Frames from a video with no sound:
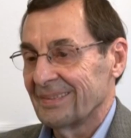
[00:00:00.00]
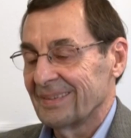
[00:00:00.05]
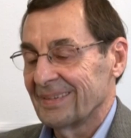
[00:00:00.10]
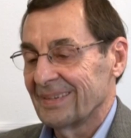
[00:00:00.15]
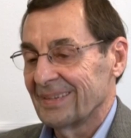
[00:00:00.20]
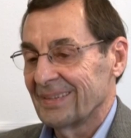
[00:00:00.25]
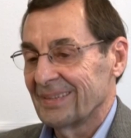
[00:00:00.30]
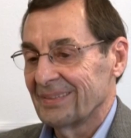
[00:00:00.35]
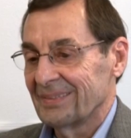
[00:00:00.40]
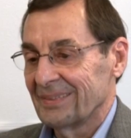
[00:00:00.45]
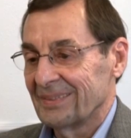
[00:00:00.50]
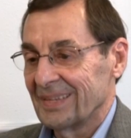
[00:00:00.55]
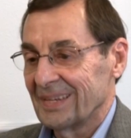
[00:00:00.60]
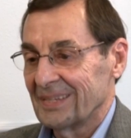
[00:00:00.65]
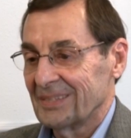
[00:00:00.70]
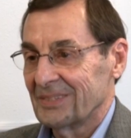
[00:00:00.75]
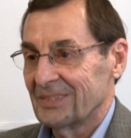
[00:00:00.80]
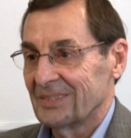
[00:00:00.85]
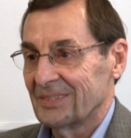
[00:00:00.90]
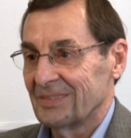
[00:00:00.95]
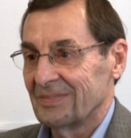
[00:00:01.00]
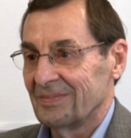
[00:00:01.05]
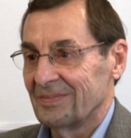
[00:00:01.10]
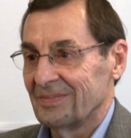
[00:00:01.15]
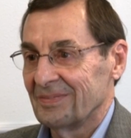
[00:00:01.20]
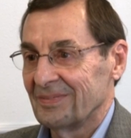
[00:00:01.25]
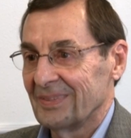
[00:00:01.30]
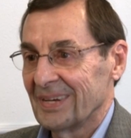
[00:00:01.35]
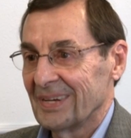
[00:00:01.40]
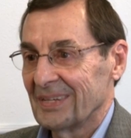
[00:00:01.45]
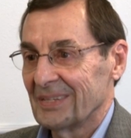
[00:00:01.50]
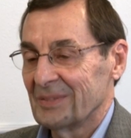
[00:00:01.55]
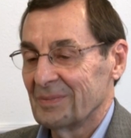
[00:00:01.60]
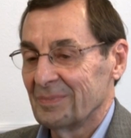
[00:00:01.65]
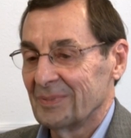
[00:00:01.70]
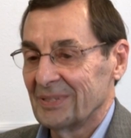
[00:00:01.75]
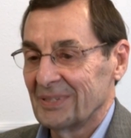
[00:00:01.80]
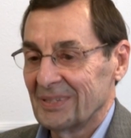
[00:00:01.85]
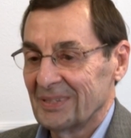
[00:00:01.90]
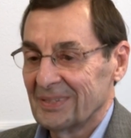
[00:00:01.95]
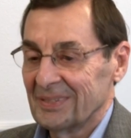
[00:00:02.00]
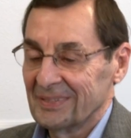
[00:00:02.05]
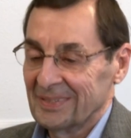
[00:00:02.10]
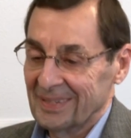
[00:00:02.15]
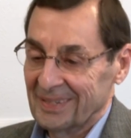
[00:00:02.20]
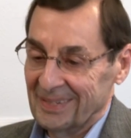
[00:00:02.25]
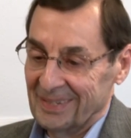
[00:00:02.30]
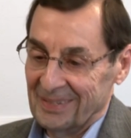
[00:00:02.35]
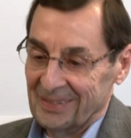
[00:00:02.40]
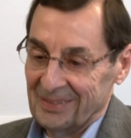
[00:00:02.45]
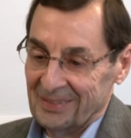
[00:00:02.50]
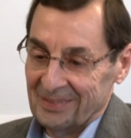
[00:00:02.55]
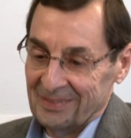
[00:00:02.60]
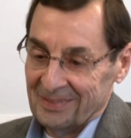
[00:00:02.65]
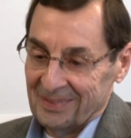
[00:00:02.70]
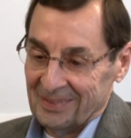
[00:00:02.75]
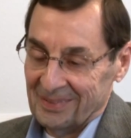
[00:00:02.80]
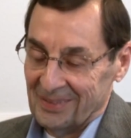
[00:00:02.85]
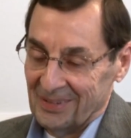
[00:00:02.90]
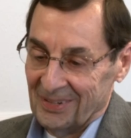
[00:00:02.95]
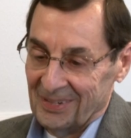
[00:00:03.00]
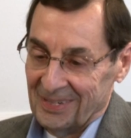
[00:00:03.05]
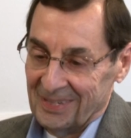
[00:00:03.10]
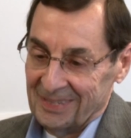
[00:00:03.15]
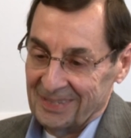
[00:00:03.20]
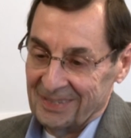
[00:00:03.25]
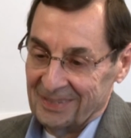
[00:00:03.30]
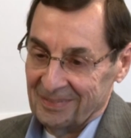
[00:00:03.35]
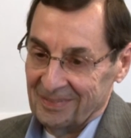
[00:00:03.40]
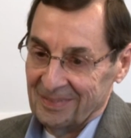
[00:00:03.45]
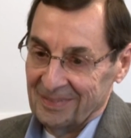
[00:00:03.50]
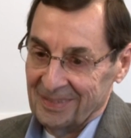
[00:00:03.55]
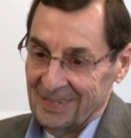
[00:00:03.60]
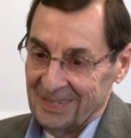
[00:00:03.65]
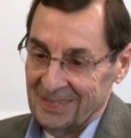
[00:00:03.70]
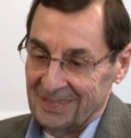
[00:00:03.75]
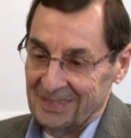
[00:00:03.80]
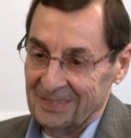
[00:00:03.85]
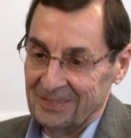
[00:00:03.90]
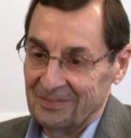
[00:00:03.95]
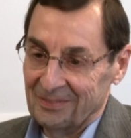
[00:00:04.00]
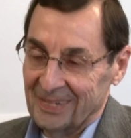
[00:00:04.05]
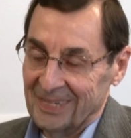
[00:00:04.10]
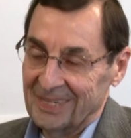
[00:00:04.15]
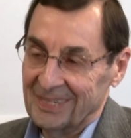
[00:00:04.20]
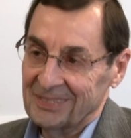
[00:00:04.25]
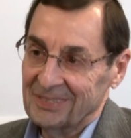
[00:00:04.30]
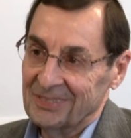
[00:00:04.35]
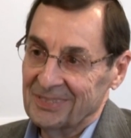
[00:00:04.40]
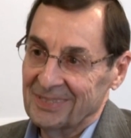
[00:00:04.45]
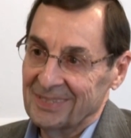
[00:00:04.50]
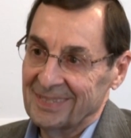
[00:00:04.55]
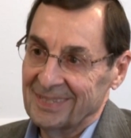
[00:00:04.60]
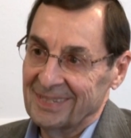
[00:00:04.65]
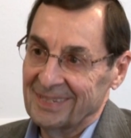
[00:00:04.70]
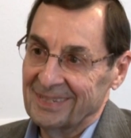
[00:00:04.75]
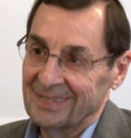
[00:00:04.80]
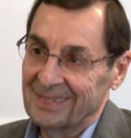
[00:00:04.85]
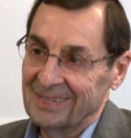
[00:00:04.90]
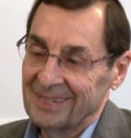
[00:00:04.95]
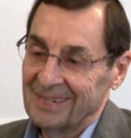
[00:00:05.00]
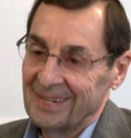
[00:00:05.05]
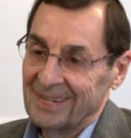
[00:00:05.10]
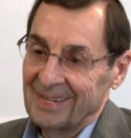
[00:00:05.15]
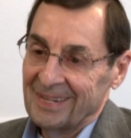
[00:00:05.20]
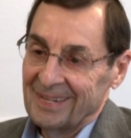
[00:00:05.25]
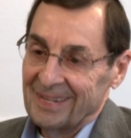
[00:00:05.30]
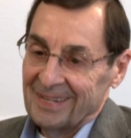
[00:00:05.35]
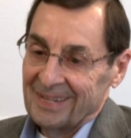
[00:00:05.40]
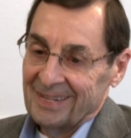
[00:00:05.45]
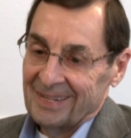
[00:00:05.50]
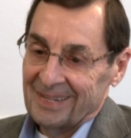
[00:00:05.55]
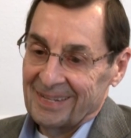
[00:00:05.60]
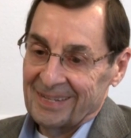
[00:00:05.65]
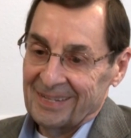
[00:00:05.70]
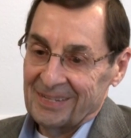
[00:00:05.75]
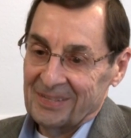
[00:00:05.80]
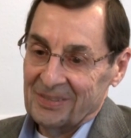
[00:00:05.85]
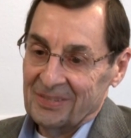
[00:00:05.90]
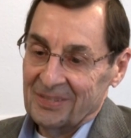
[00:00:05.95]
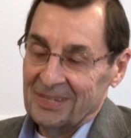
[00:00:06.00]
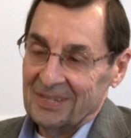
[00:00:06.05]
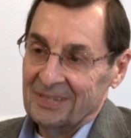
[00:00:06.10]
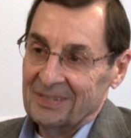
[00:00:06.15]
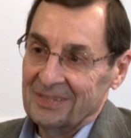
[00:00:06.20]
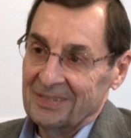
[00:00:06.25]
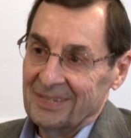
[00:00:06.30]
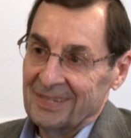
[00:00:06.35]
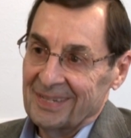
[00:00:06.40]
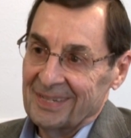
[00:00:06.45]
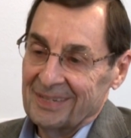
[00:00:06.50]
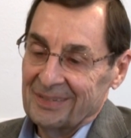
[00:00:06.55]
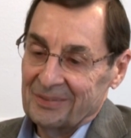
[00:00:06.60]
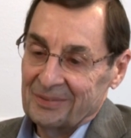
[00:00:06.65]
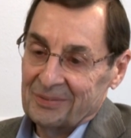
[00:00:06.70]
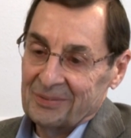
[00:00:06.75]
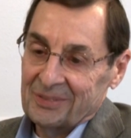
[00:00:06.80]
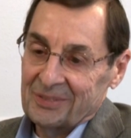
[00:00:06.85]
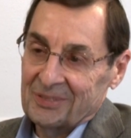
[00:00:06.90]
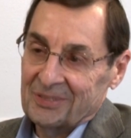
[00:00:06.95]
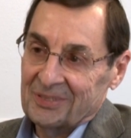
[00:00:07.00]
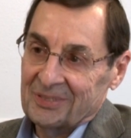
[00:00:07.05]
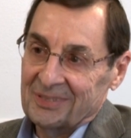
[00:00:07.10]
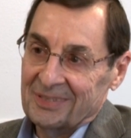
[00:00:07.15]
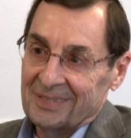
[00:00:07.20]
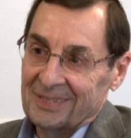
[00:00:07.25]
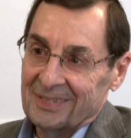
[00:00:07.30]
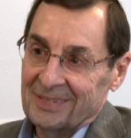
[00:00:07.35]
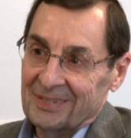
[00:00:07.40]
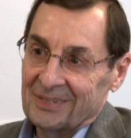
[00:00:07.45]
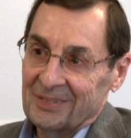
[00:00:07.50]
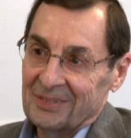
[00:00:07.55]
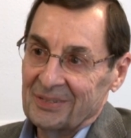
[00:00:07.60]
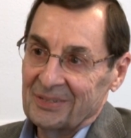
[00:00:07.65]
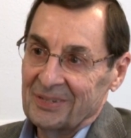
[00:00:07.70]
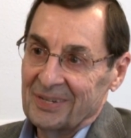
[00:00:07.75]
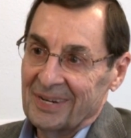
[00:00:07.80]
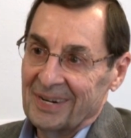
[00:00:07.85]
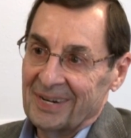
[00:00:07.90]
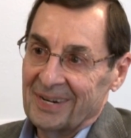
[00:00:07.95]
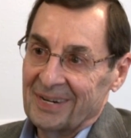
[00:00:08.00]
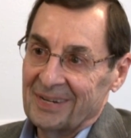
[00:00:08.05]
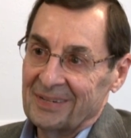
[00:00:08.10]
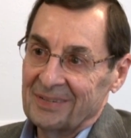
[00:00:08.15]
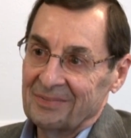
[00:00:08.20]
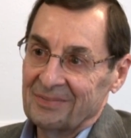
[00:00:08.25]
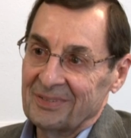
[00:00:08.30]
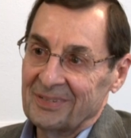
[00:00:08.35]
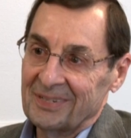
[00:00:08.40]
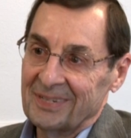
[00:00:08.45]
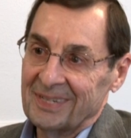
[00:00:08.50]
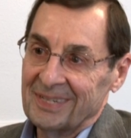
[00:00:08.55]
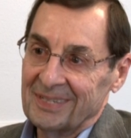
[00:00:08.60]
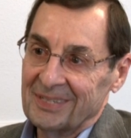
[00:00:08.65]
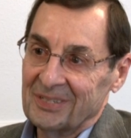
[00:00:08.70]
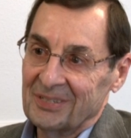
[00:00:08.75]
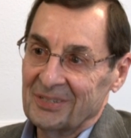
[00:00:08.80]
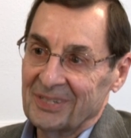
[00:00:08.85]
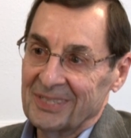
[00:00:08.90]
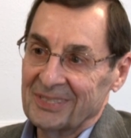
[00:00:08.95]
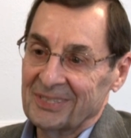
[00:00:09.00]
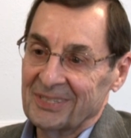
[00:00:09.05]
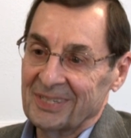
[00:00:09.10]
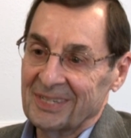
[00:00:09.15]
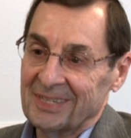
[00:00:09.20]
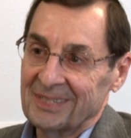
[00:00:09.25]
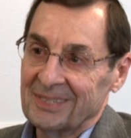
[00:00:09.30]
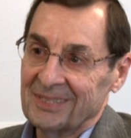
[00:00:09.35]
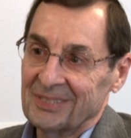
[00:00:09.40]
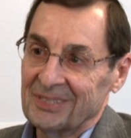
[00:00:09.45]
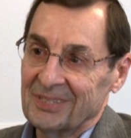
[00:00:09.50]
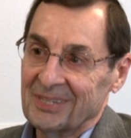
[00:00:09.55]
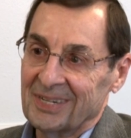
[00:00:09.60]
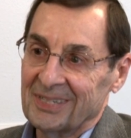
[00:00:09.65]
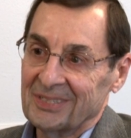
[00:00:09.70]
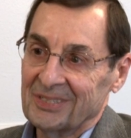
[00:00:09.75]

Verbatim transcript: Well, that's valuable uh, thought and, and advice, and I think uh, we should conclude our very interesting discussion.